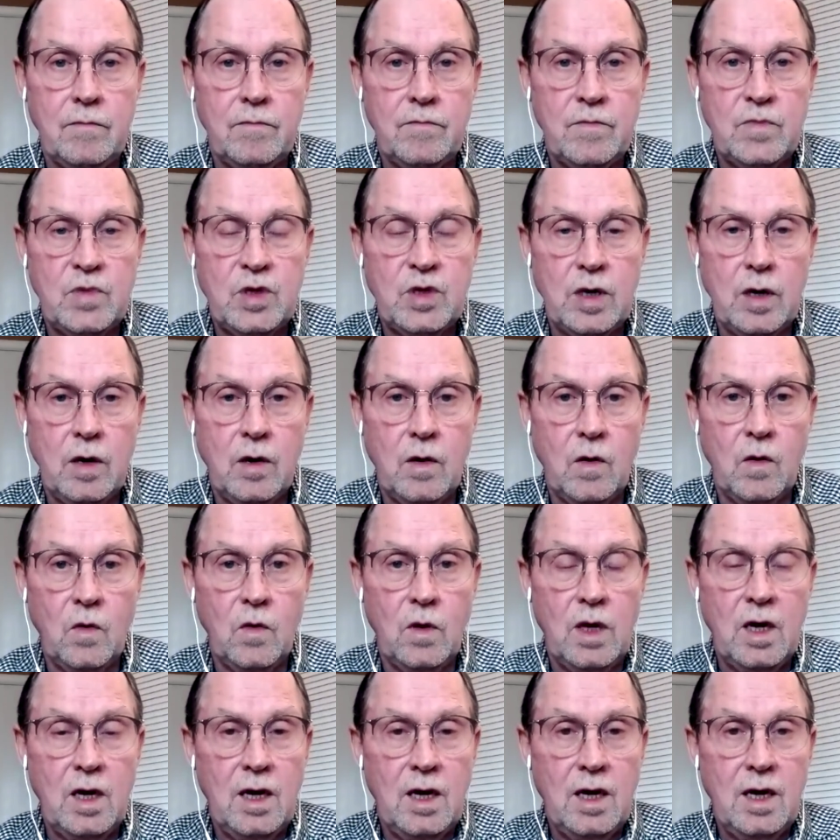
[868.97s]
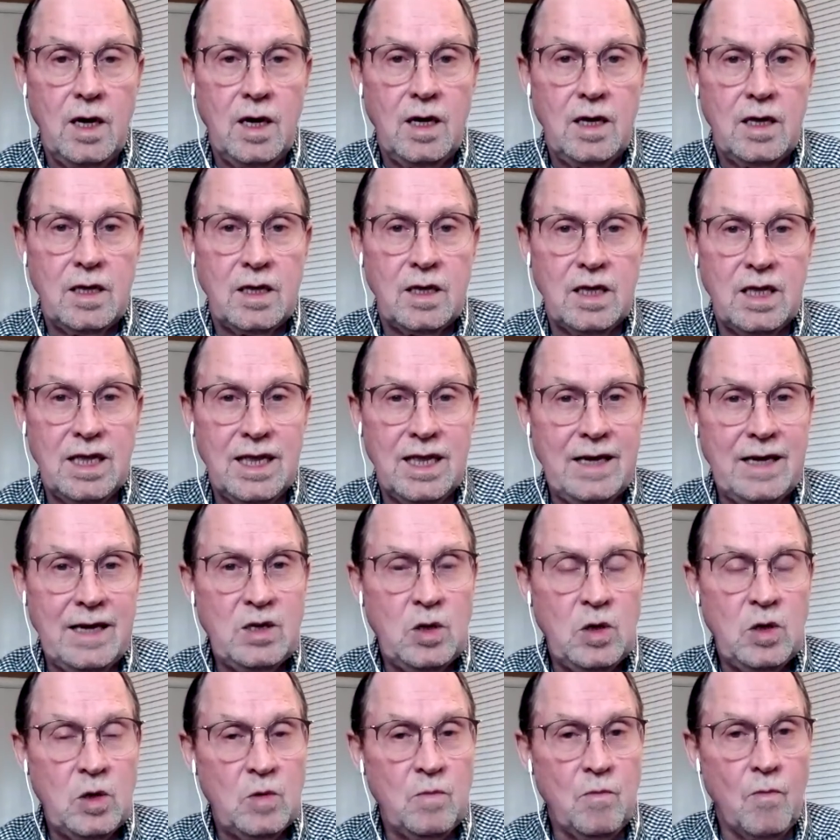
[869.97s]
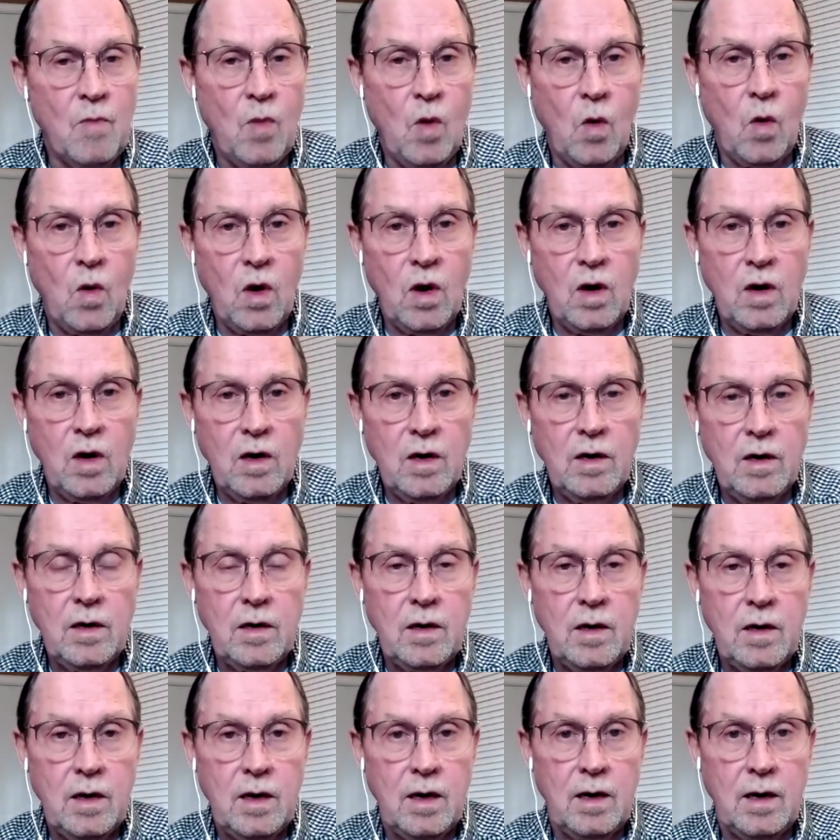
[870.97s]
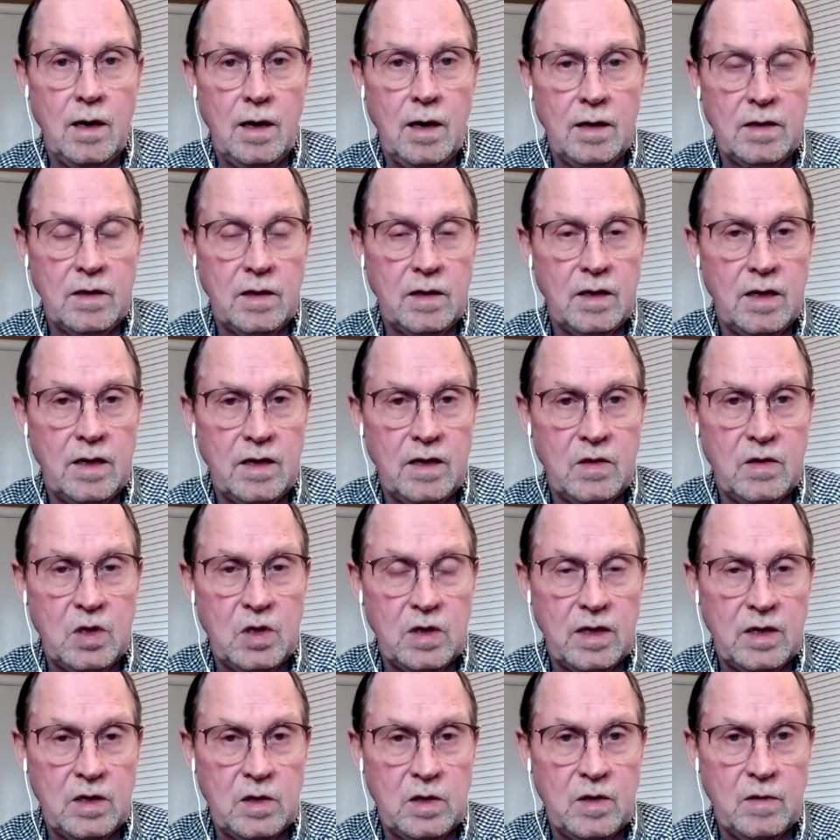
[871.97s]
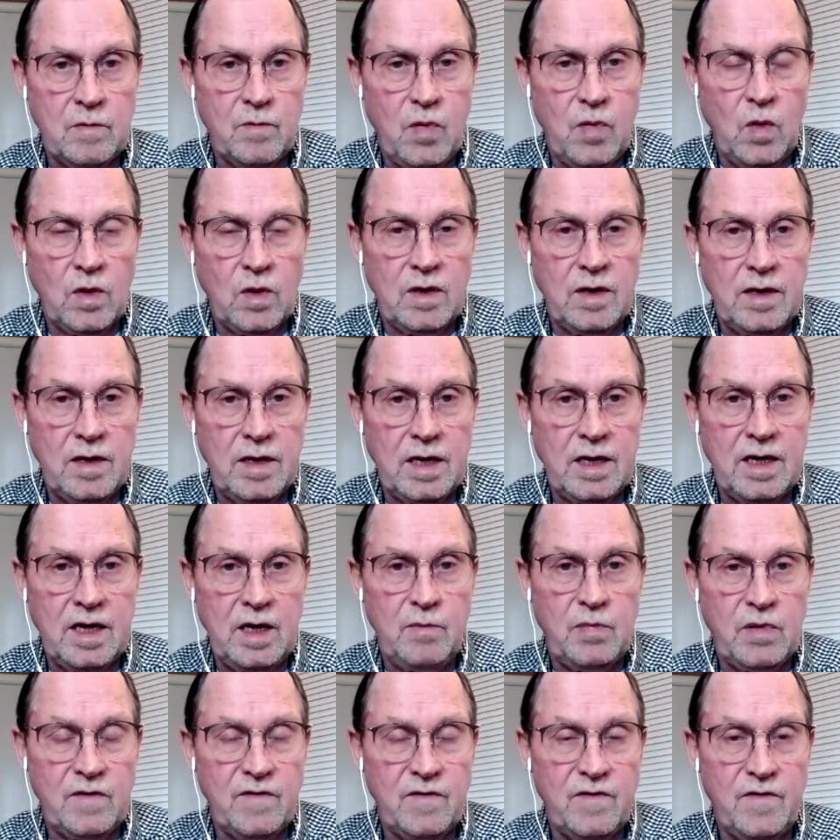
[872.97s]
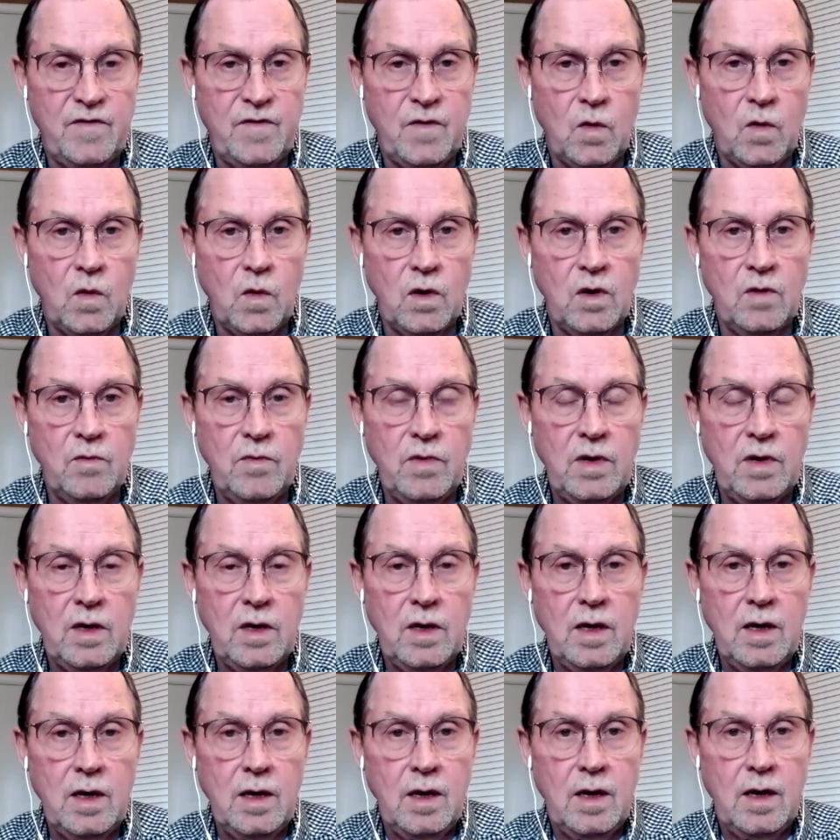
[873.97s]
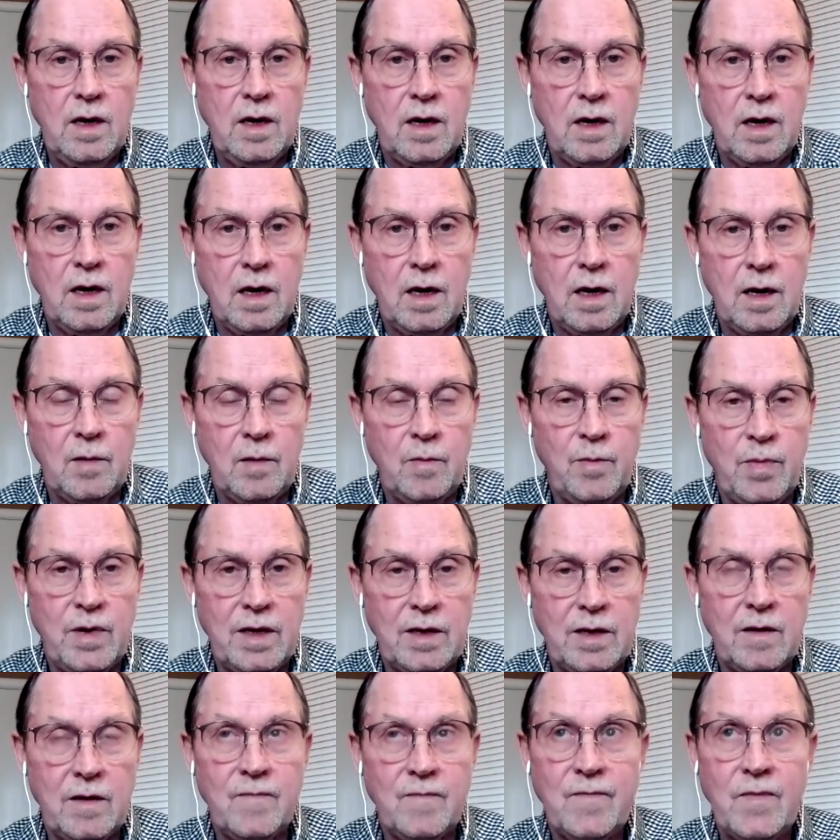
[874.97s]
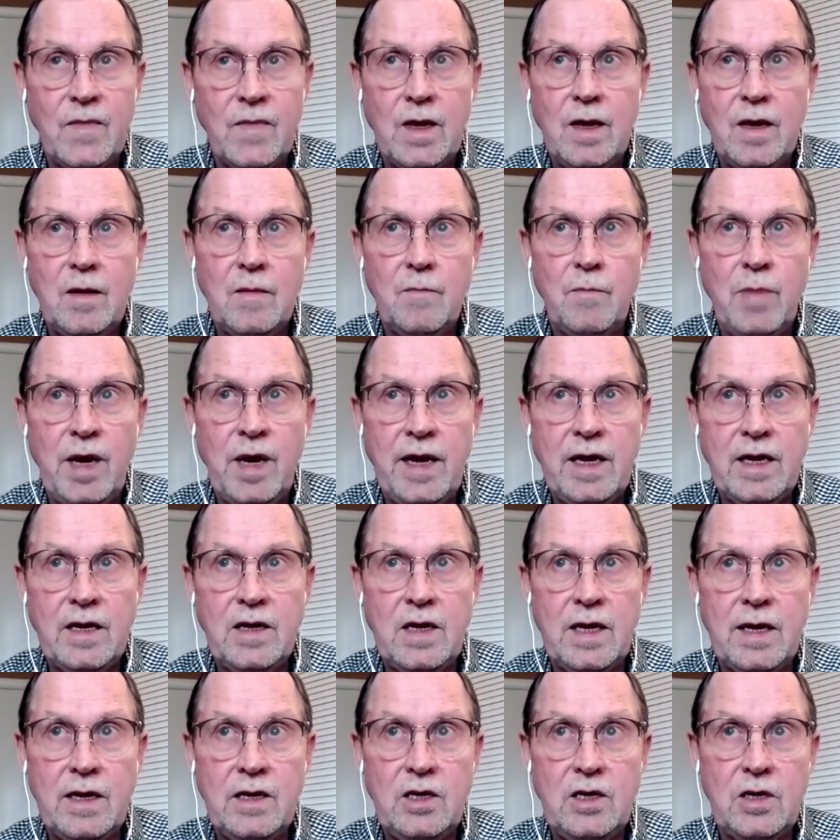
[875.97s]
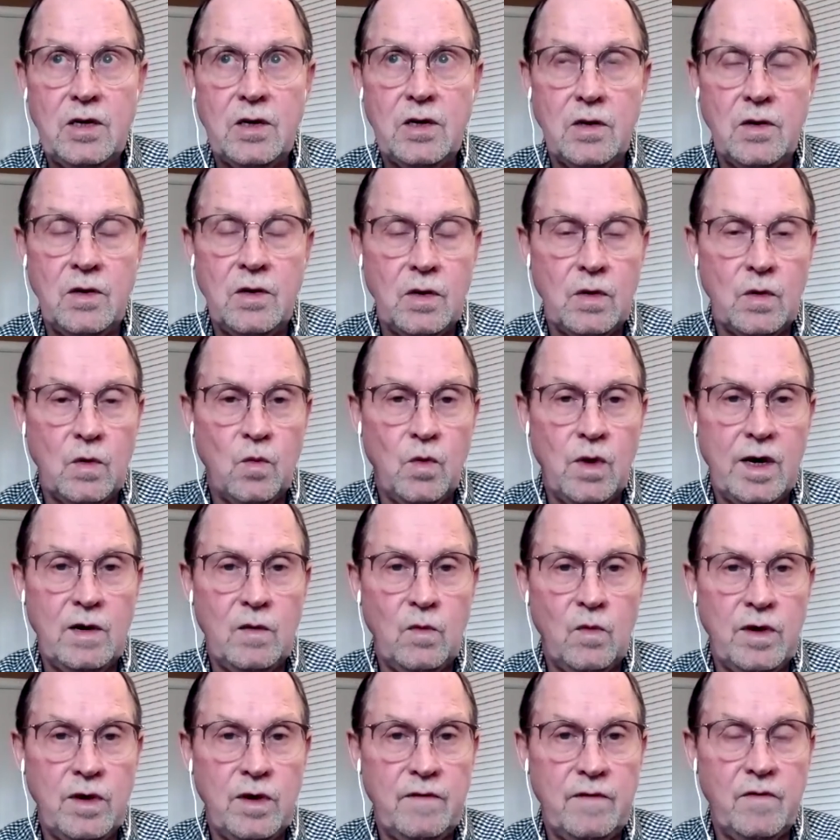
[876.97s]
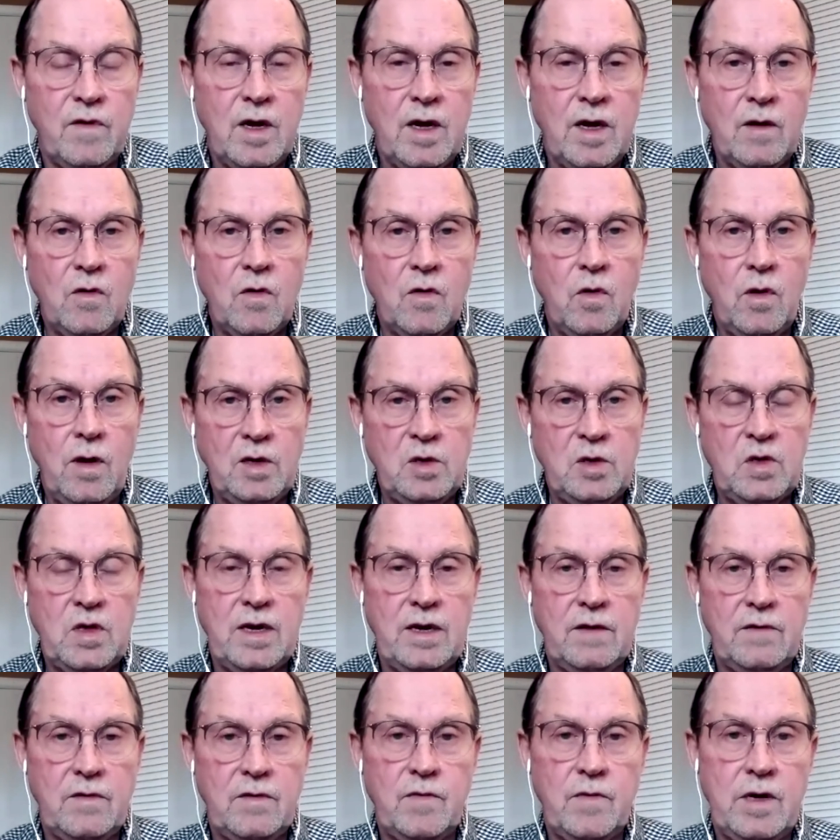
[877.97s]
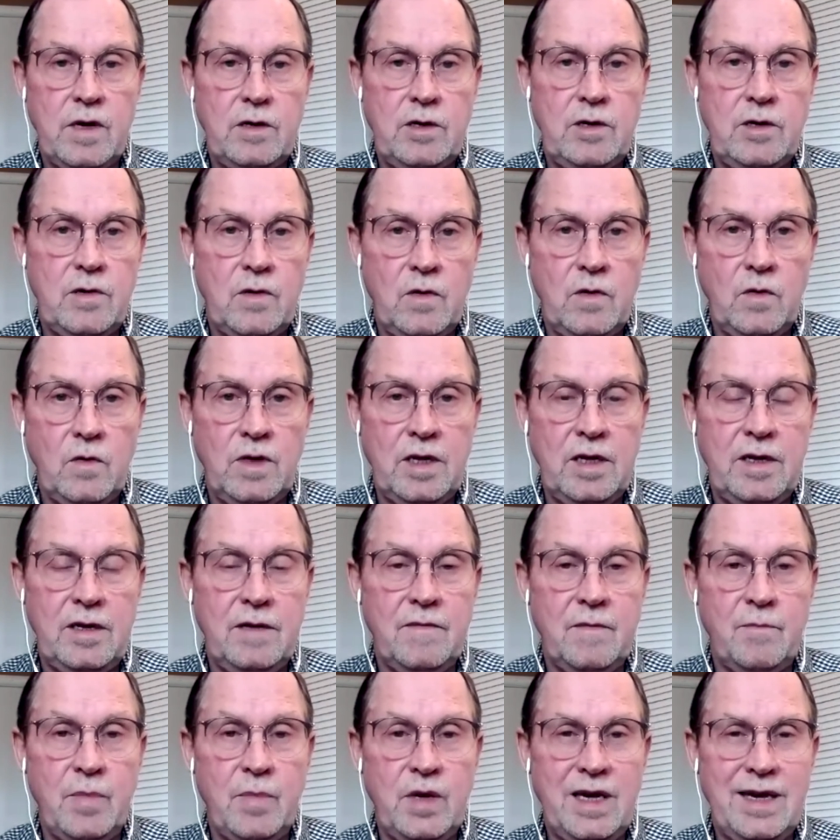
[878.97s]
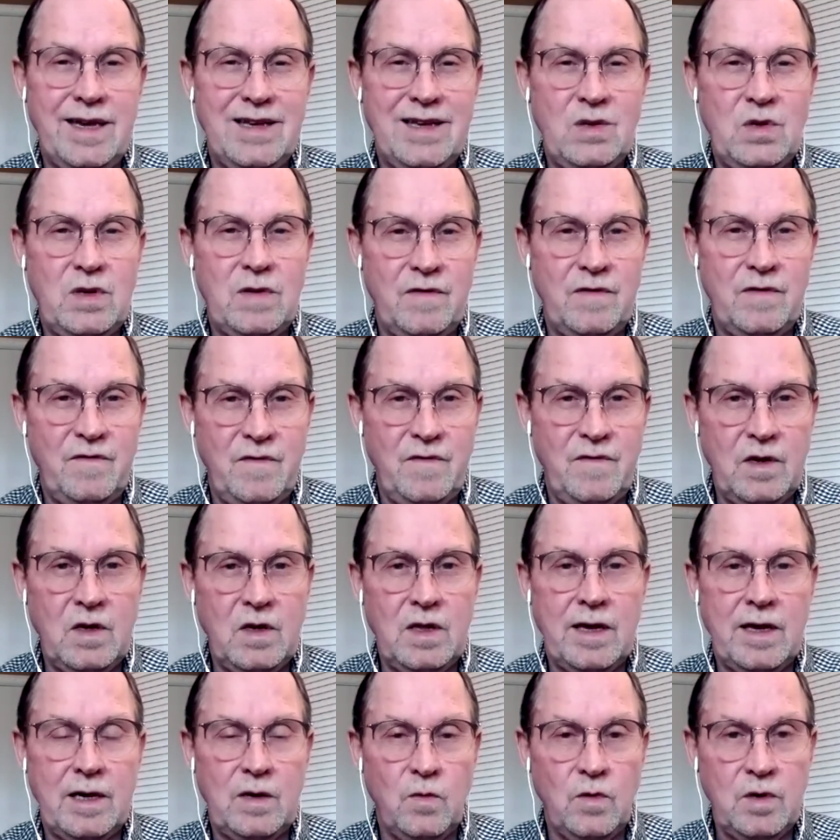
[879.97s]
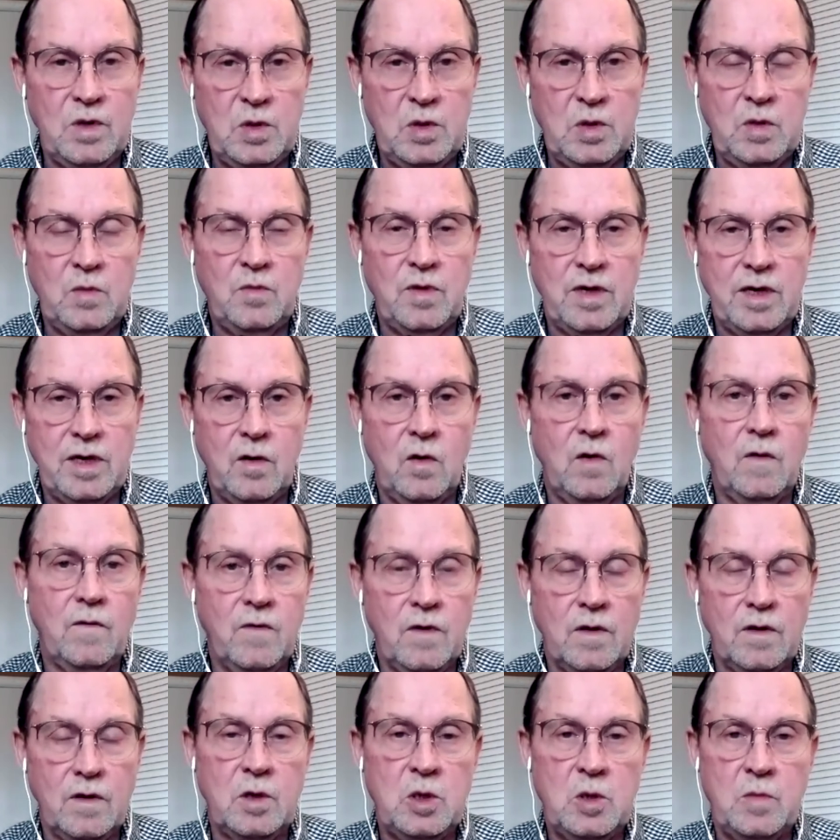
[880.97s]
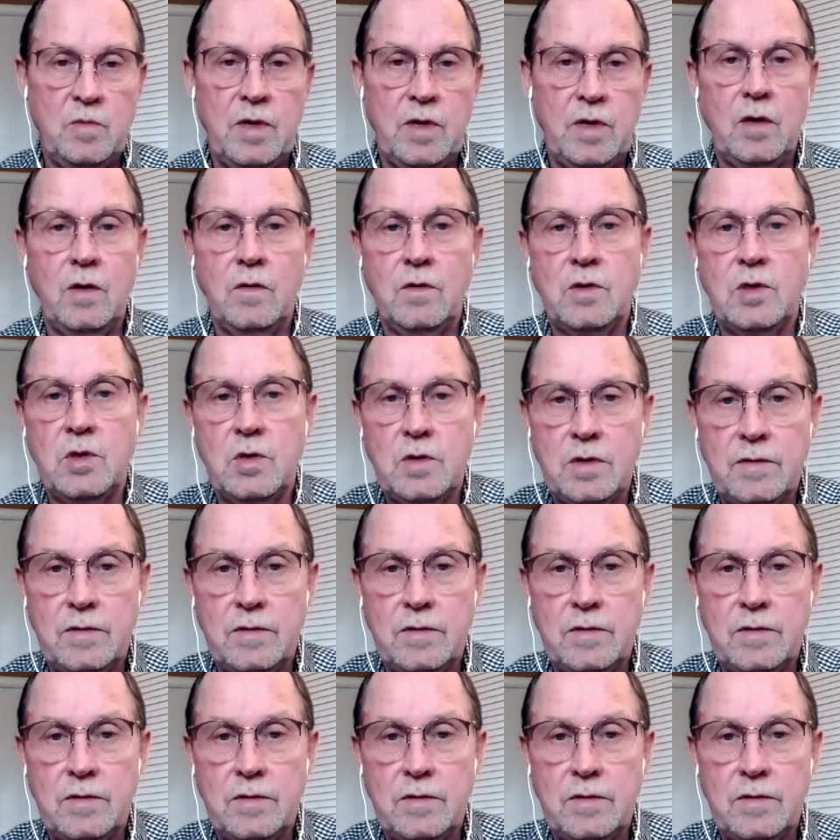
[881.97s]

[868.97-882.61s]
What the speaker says: So less is more. It's important to keep informed, but pay attention to when we've crossed that threshold and it begins to feel like we're simply overexposed.